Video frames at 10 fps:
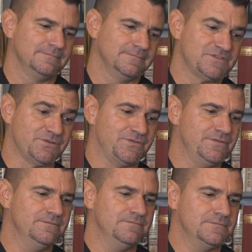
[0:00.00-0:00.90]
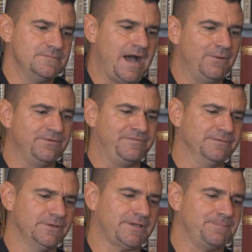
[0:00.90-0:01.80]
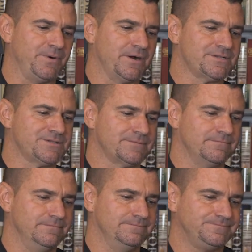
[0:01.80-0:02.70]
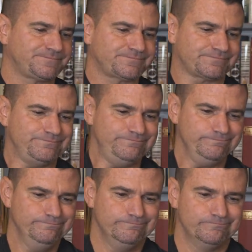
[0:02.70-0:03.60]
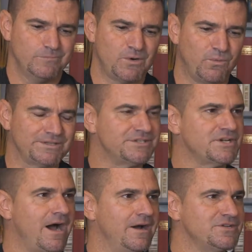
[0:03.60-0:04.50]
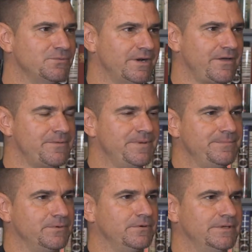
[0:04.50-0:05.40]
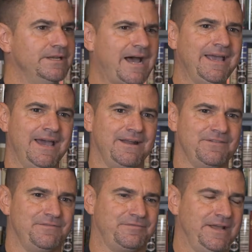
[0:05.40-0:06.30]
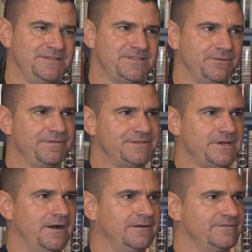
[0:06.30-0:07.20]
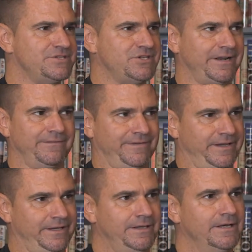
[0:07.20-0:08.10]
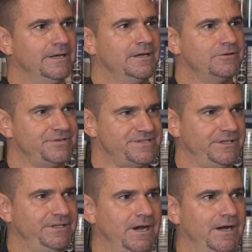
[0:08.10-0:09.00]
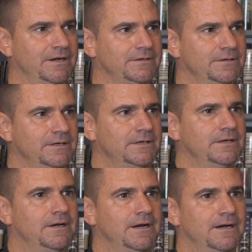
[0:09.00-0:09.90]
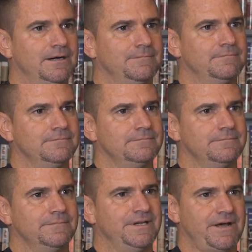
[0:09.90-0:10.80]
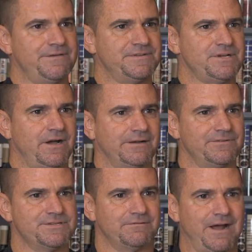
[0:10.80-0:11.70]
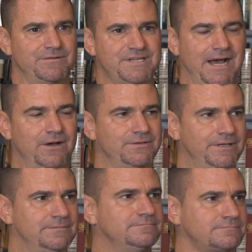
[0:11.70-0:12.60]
so I would look at books on what to charge and what other people. And I had other friends that were photographers, Jenny V, Kristen Young, and other photographers around town that,